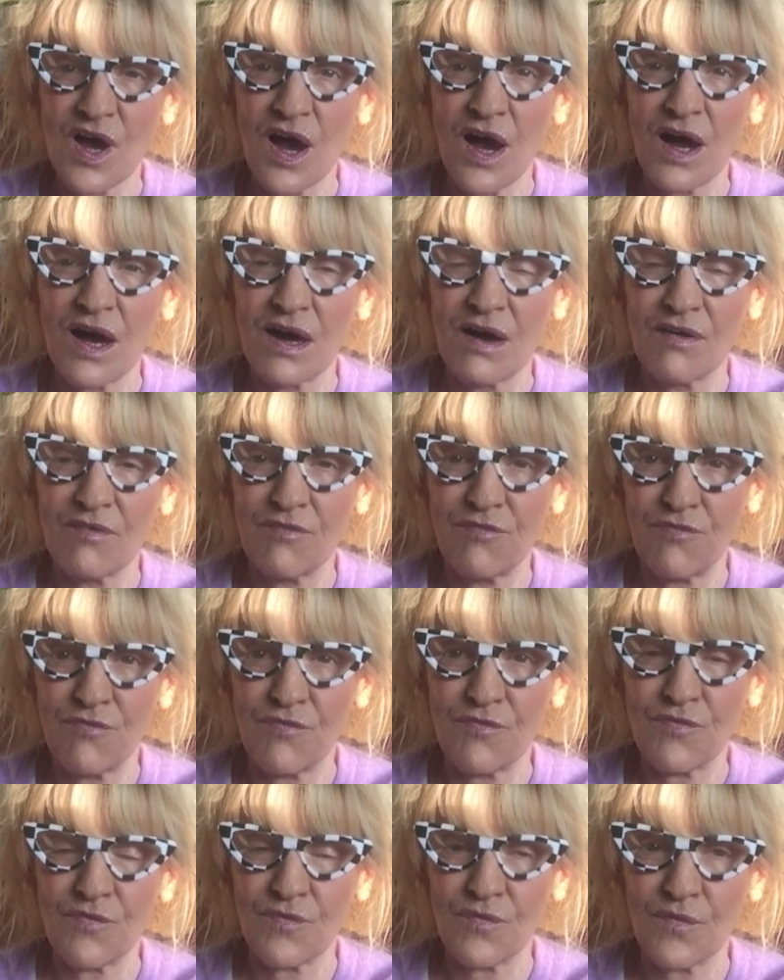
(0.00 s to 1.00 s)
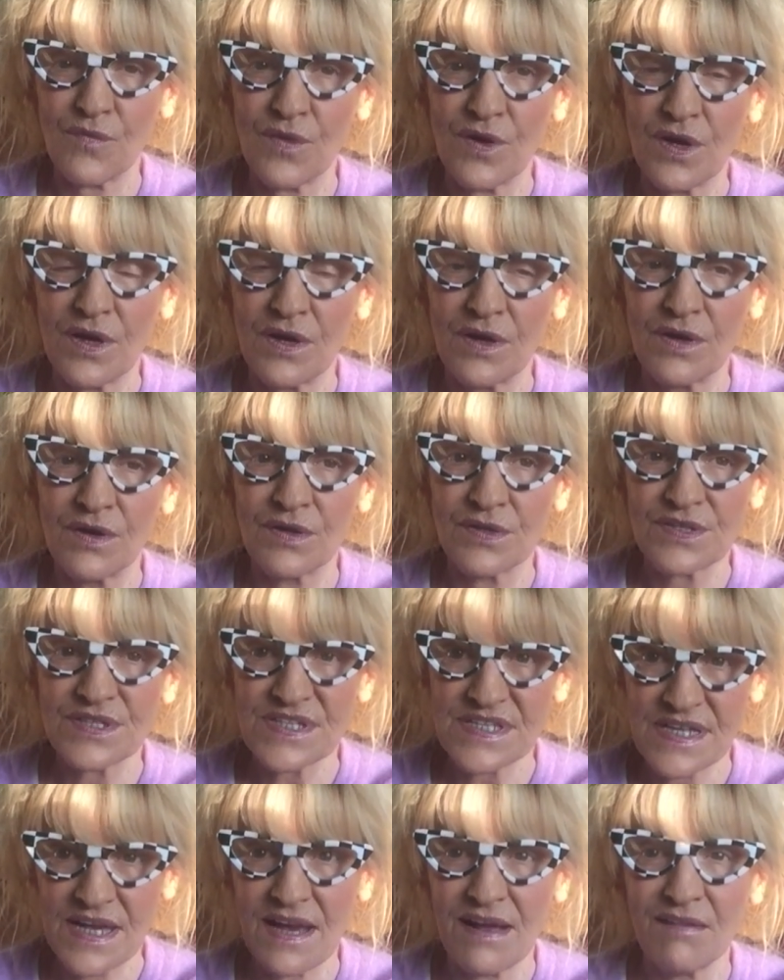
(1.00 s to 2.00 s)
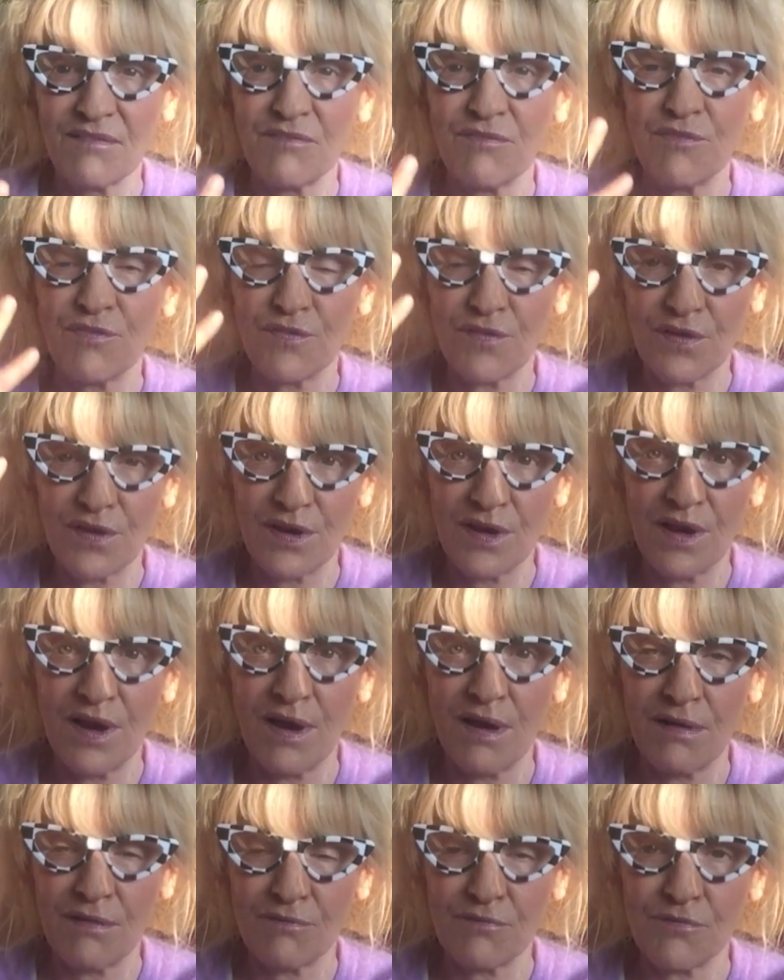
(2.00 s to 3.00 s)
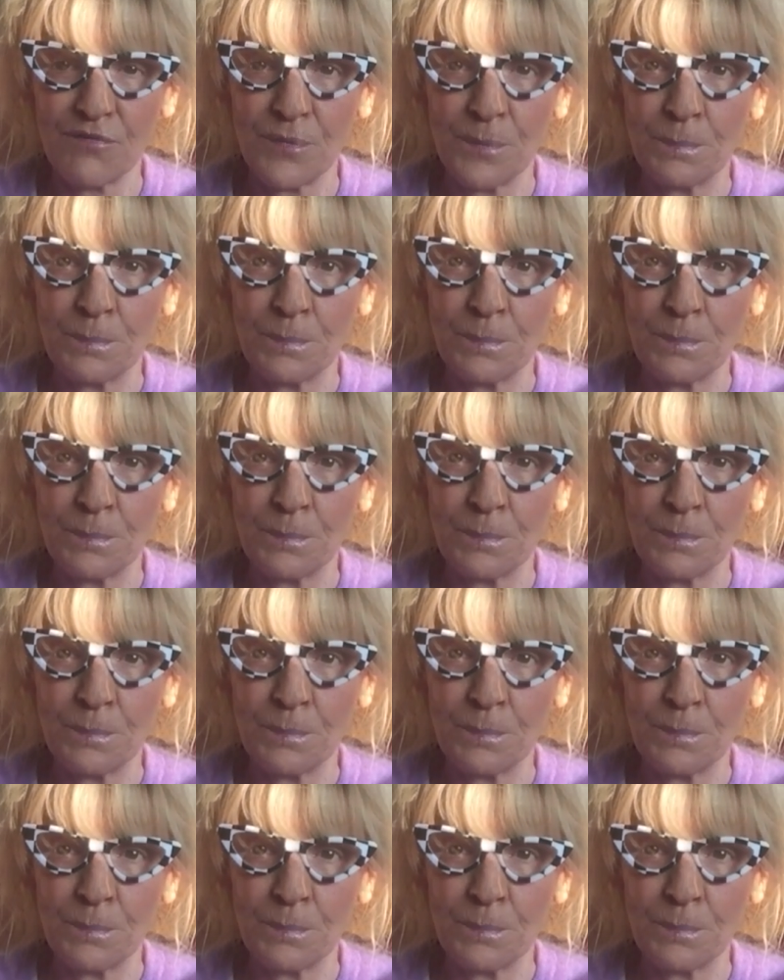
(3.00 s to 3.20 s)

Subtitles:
of self-love